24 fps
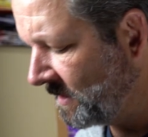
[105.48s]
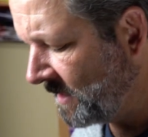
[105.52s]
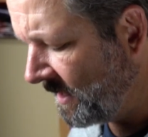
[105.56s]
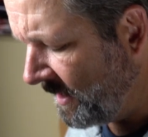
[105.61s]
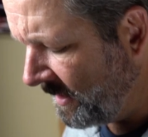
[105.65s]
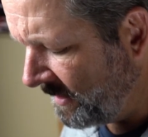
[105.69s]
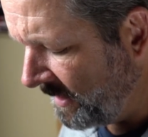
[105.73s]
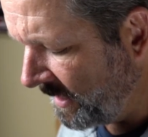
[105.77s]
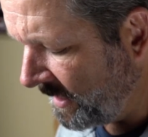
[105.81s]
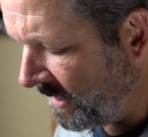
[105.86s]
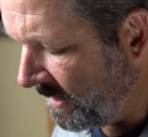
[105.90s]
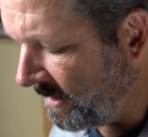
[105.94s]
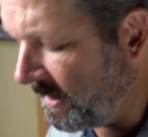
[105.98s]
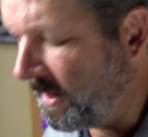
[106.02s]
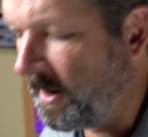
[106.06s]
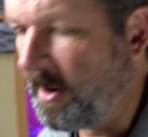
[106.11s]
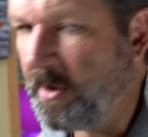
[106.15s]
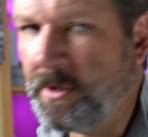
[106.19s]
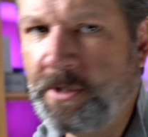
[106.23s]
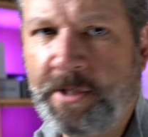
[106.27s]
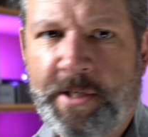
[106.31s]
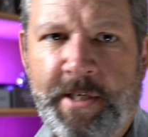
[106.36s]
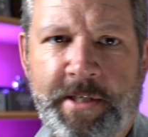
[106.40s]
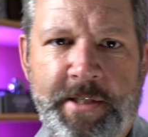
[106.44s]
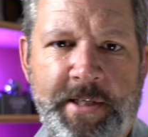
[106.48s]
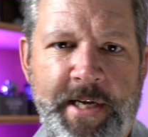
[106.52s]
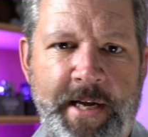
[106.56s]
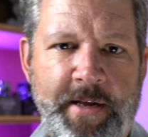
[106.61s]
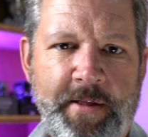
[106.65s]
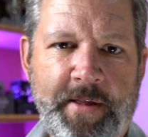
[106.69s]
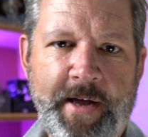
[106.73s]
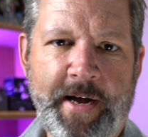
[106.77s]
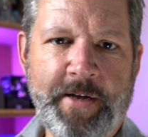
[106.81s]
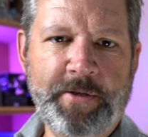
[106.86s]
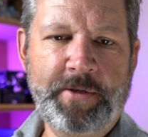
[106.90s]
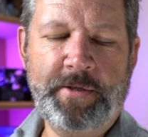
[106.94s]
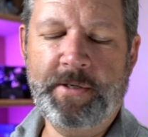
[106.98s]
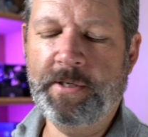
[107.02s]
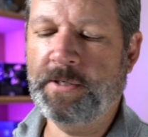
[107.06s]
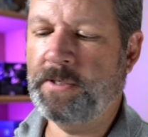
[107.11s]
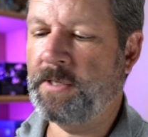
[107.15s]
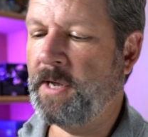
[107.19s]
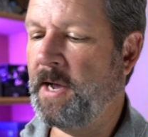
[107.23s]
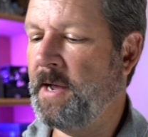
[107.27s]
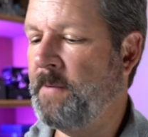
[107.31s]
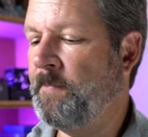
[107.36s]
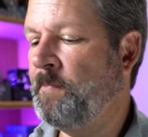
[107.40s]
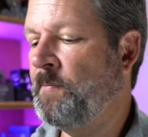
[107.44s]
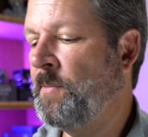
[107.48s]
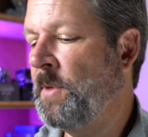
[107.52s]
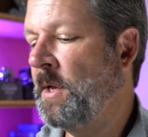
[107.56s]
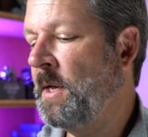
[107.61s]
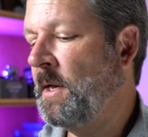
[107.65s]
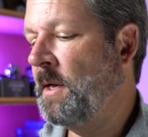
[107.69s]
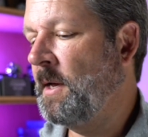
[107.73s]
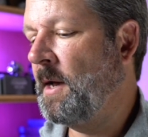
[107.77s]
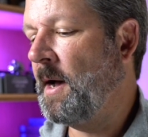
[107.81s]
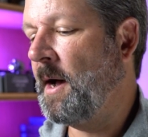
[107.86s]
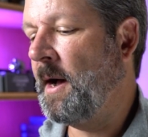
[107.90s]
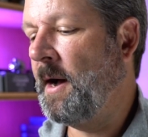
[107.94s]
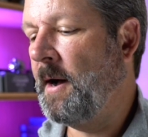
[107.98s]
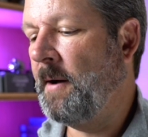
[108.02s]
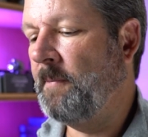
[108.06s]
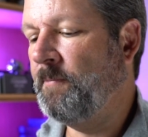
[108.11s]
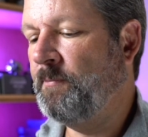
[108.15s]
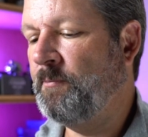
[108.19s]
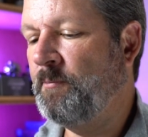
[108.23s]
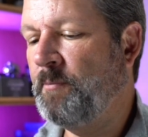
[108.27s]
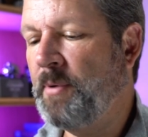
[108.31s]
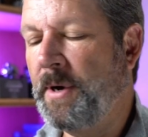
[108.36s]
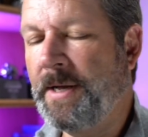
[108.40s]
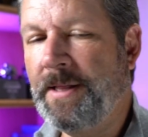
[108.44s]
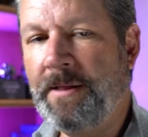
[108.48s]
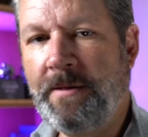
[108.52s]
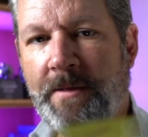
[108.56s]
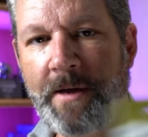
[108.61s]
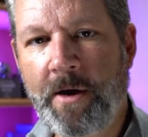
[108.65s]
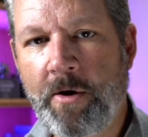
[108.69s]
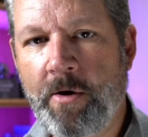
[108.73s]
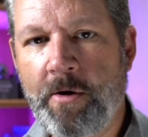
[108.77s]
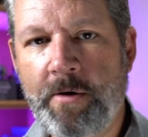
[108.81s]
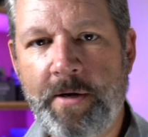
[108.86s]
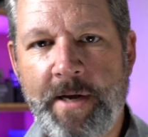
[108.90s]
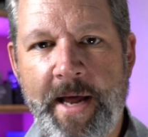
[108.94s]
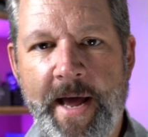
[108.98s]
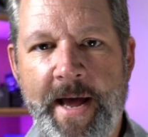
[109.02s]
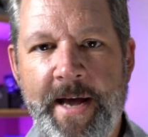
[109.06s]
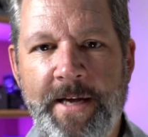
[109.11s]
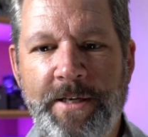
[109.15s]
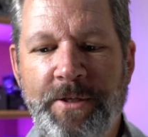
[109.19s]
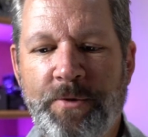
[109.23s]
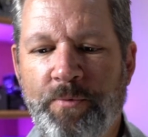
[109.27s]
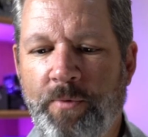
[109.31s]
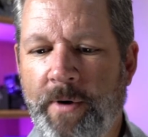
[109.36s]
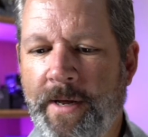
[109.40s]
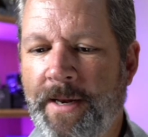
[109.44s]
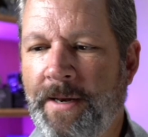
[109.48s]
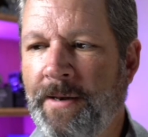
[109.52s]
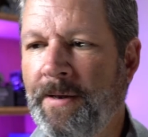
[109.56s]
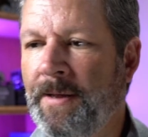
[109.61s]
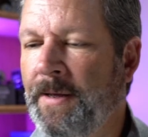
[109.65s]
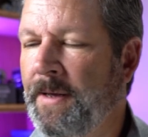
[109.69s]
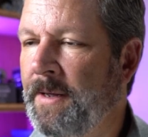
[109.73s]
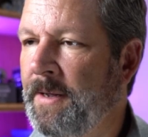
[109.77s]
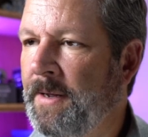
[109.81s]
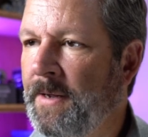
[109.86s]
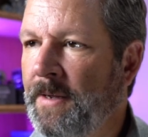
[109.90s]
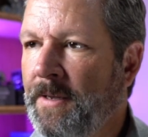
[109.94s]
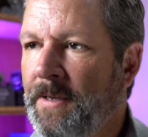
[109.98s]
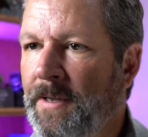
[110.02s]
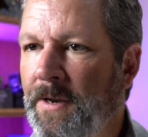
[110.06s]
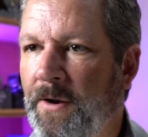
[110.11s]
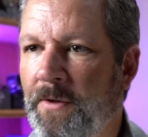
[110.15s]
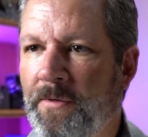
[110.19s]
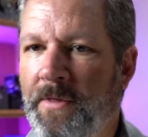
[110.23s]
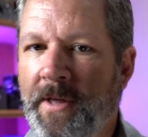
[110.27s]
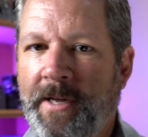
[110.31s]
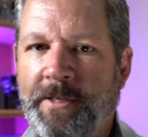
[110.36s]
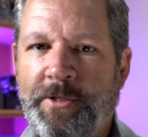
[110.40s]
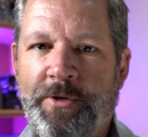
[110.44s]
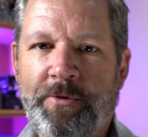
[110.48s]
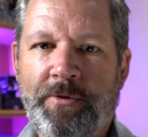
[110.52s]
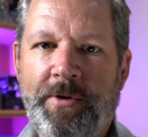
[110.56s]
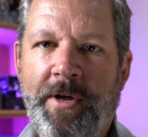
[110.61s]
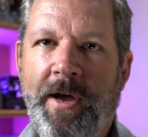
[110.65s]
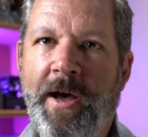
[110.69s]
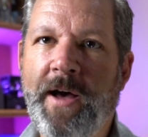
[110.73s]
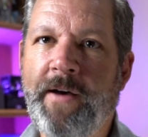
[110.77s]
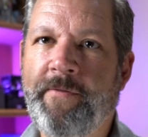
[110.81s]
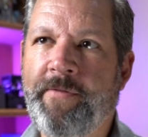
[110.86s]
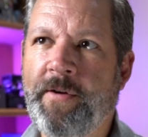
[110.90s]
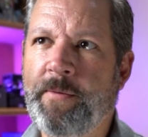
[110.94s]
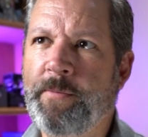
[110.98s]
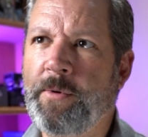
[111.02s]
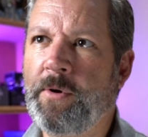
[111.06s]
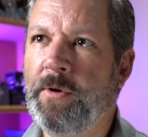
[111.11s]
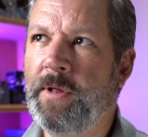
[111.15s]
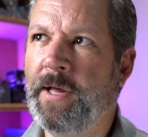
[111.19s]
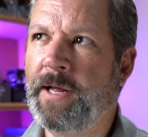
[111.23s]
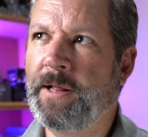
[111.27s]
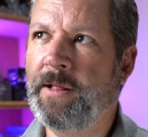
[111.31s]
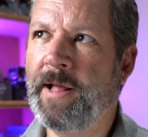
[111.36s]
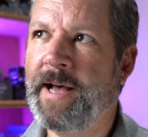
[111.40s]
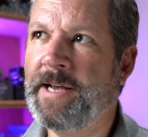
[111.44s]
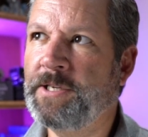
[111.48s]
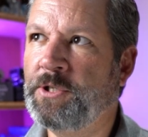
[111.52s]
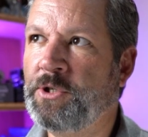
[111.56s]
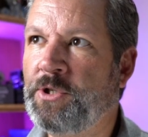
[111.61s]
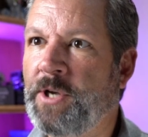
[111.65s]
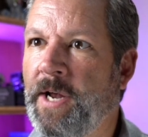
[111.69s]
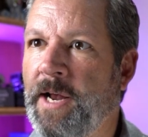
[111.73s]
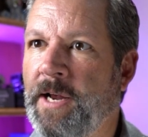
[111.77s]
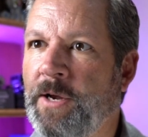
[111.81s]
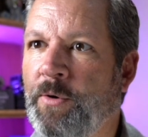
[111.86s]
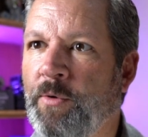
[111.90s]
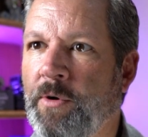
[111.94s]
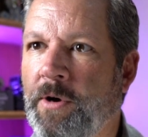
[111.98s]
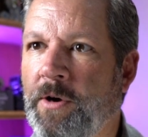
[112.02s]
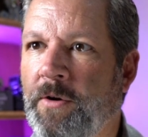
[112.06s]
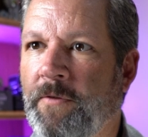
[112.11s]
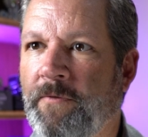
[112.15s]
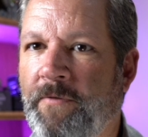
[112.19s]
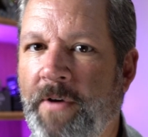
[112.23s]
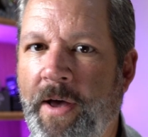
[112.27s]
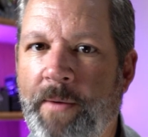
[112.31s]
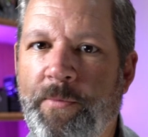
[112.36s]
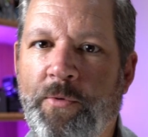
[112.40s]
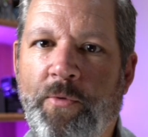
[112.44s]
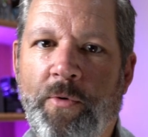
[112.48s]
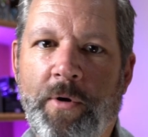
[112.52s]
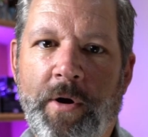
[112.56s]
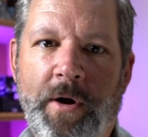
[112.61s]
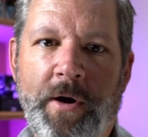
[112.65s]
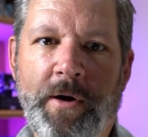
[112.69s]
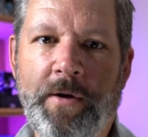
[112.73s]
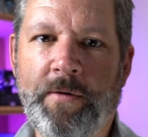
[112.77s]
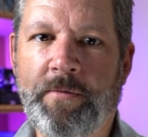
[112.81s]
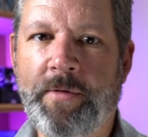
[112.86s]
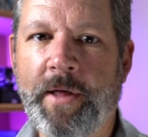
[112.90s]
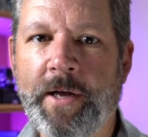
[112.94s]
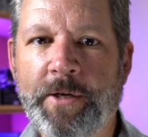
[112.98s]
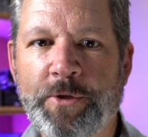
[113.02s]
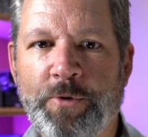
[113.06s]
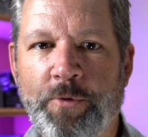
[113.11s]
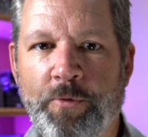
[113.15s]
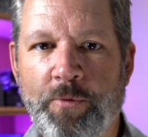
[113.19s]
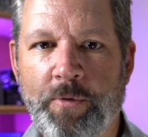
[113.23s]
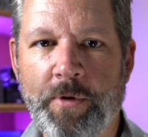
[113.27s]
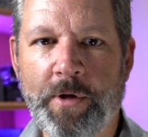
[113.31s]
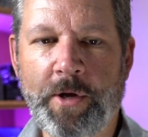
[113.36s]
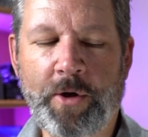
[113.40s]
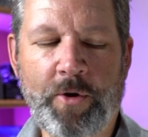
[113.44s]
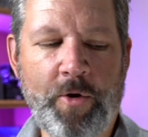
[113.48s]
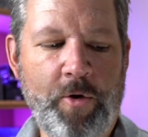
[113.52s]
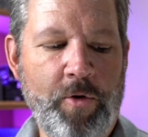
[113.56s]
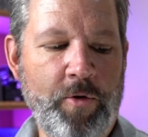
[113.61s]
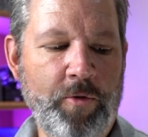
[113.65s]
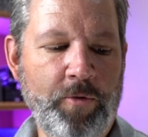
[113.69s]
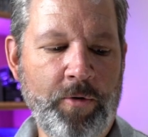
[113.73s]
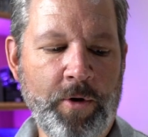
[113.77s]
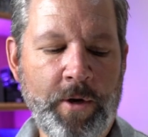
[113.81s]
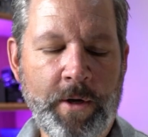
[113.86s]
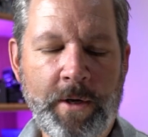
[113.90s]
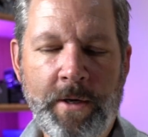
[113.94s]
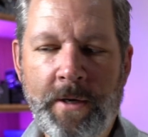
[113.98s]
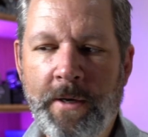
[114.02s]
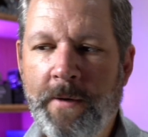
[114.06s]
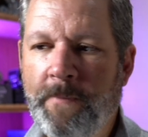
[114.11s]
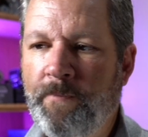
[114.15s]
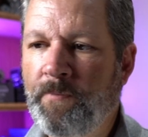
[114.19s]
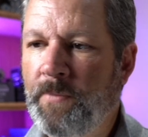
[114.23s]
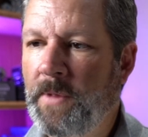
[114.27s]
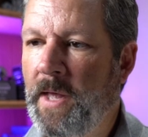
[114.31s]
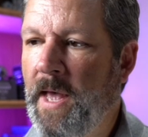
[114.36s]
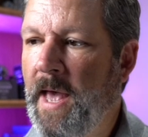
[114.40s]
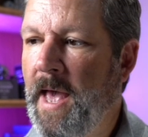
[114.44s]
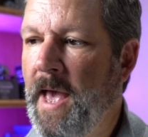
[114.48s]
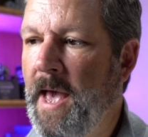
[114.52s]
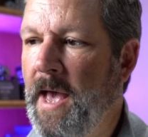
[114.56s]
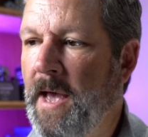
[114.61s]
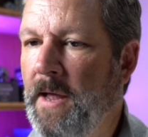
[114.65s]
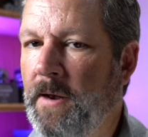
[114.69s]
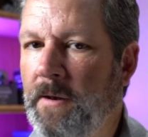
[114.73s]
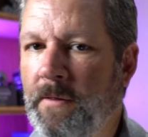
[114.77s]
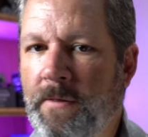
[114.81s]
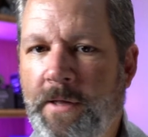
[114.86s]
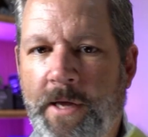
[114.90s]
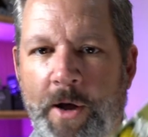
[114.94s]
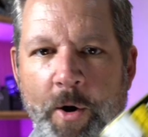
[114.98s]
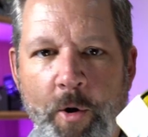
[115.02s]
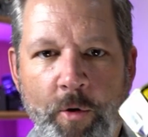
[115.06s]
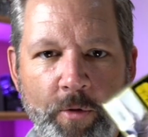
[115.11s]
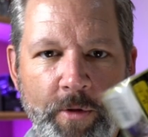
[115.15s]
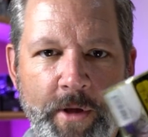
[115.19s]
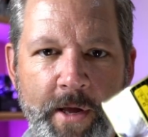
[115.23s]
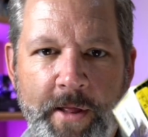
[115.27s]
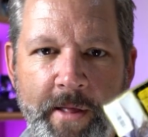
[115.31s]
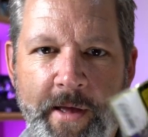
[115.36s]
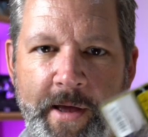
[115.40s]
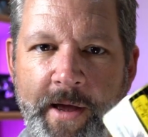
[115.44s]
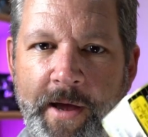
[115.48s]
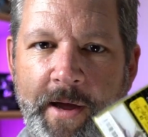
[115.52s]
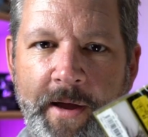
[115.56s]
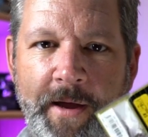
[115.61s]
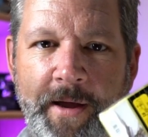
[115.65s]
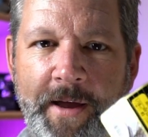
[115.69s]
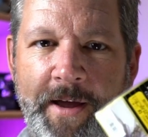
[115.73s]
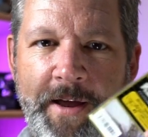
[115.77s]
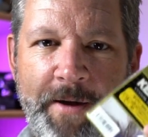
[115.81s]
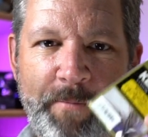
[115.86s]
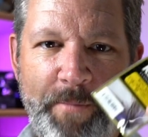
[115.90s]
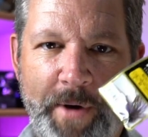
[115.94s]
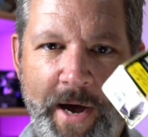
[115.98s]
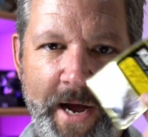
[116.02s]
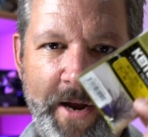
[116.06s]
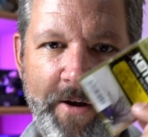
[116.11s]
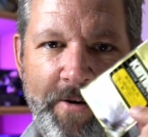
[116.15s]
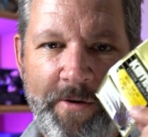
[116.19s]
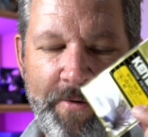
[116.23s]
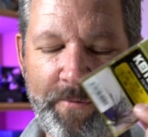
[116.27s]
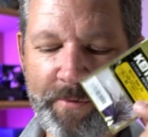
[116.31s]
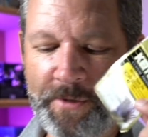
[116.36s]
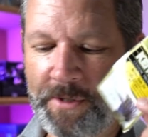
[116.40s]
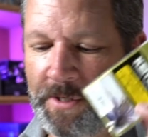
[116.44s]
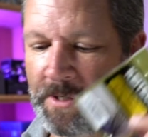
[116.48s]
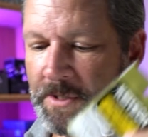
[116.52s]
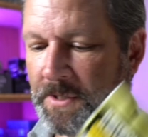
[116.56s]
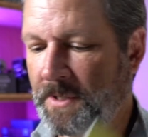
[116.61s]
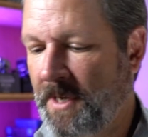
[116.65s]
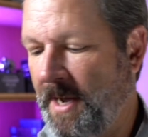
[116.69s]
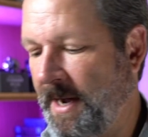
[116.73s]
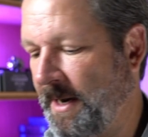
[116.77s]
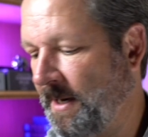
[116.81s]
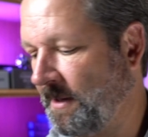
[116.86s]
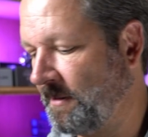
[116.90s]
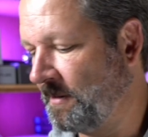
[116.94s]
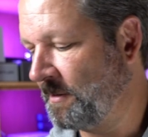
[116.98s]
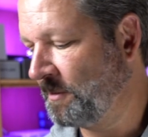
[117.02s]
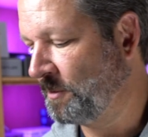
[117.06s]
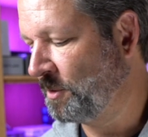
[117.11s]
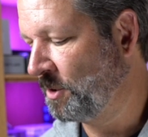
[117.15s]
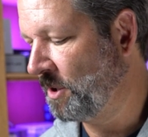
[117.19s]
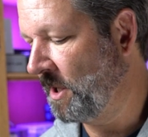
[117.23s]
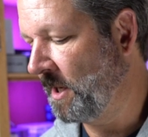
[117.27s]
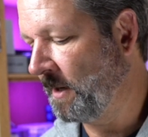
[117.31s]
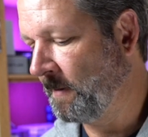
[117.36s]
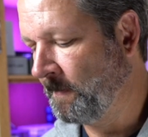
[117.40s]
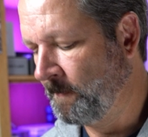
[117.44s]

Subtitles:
time, I think I got all 16th ounce this time. But there are days when, you know, things are tough. I remember like last January or February, things were really cold, and the only thing I could get a bite on was this tiny little jig.